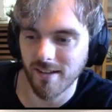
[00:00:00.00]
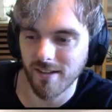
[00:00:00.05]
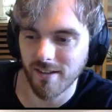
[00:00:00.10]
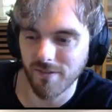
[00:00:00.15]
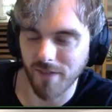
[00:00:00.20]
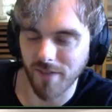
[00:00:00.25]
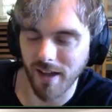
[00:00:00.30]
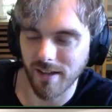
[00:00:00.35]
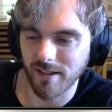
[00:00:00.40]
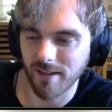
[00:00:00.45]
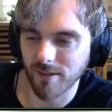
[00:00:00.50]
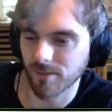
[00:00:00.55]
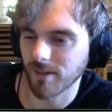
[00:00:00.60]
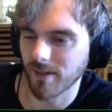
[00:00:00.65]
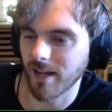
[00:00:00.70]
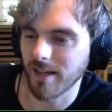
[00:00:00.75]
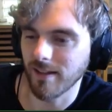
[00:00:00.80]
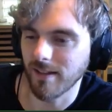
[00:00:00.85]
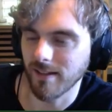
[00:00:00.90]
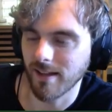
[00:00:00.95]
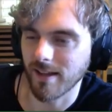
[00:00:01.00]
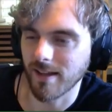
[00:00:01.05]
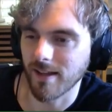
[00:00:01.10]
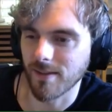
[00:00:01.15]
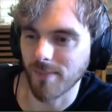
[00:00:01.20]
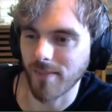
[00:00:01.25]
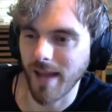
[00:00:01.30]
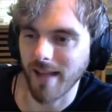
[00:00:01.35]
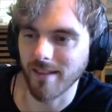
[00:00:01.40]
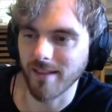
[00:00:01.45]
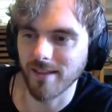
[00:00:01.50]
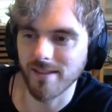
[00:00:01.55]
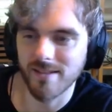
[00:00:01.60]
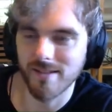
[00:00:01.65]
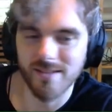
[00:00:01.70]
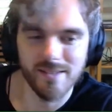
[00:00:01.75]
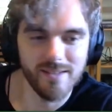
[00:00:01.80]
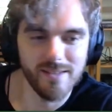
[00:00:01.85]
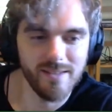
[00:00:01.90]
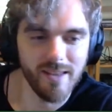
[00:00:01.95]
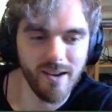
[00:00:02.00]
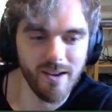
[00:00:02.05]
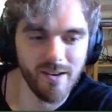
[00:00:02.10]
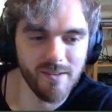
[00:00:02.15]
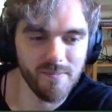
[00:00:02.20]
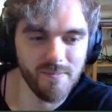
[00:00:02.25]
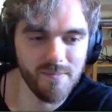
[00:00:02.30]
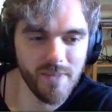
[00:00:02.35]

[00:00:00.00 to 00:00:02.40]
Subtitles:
finding the right balance there.